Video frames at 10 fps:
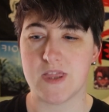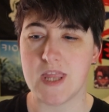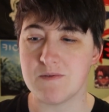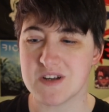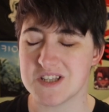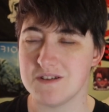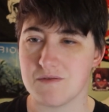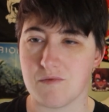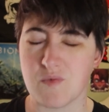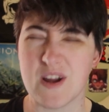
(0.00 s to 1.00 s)
There
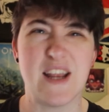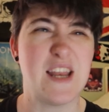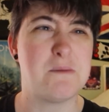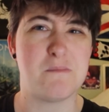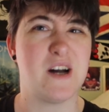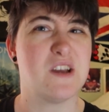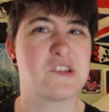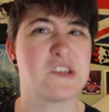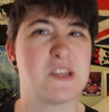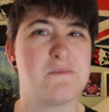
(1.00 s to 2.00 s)
isn't really
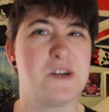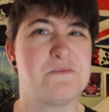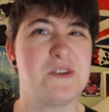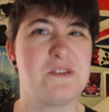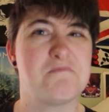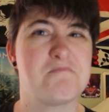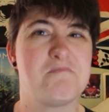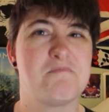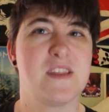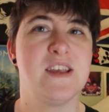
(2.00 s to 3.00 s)
much at the moment.
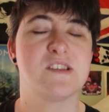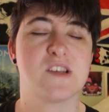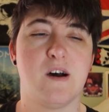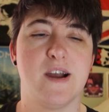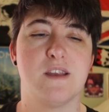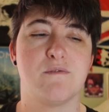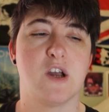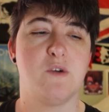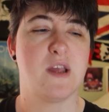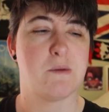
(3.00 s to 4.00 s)
It's kind of
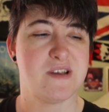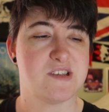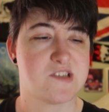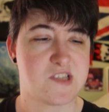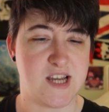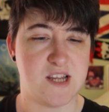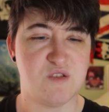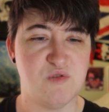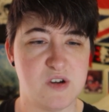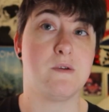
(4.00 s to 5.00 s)
going a bit
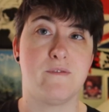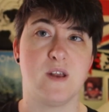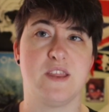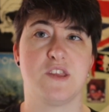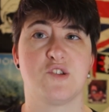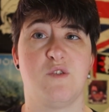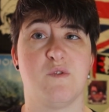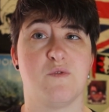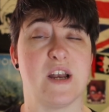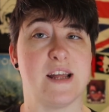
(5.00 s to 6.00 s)
stale. So I feel like the
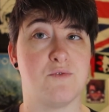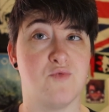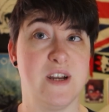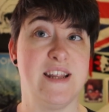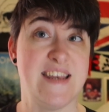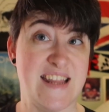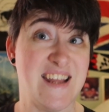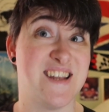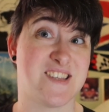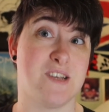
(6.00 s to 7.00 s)
genre, like, really
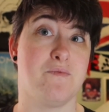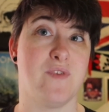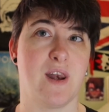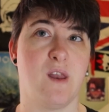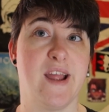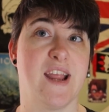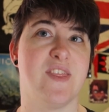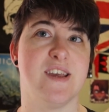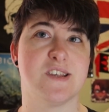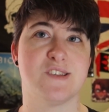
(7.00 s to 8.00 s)
needs something like
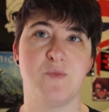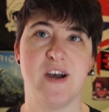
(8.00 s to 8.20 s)
this,